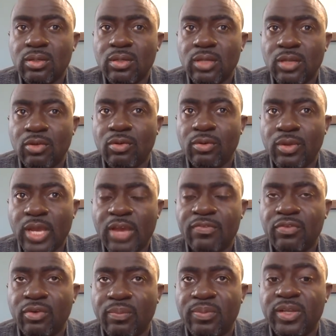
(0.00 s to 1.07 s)
And you have
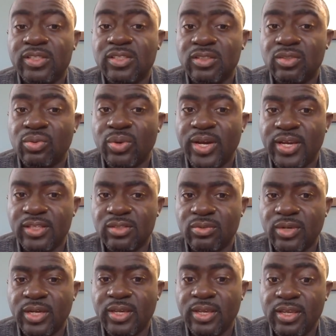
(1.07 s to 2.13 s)
to replace it twice,
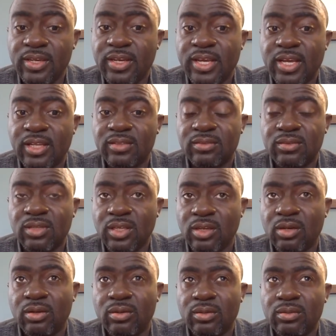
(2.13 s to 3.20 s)
right? In that,
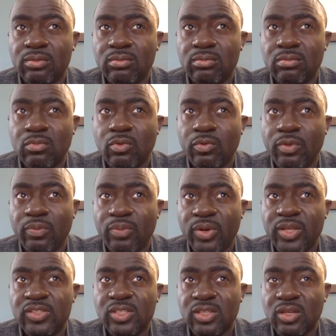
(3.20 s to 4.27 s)

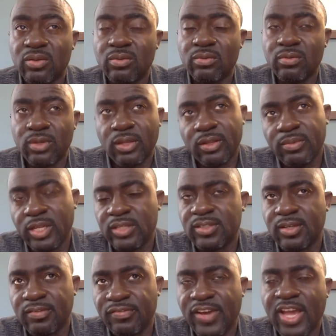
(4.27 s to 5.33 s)
replacing let's
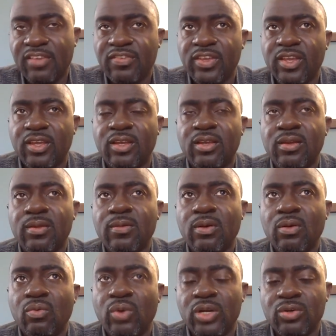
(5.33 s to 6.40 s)
say the 5-year
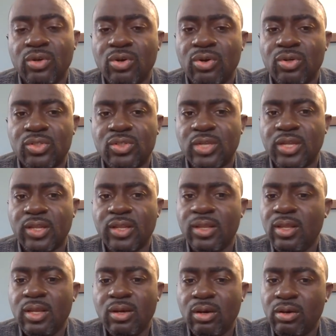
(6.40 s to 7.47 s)
one will cost you
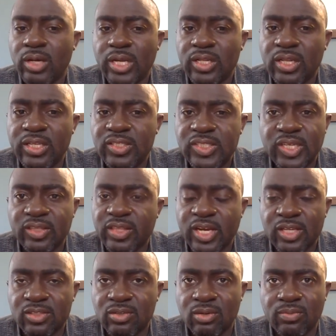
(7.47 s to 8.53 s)
at least
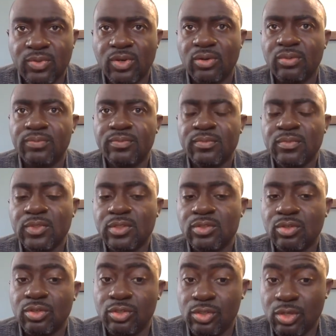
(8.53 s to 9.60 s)
10,000 or more.
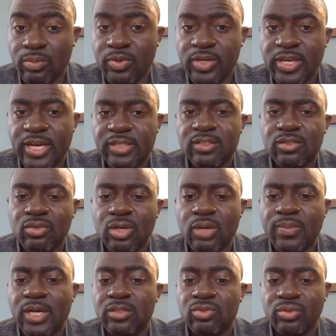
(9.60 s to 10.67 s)
So you double that, you're
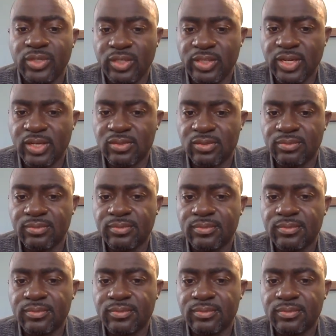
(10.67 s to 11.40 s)
about 20,000.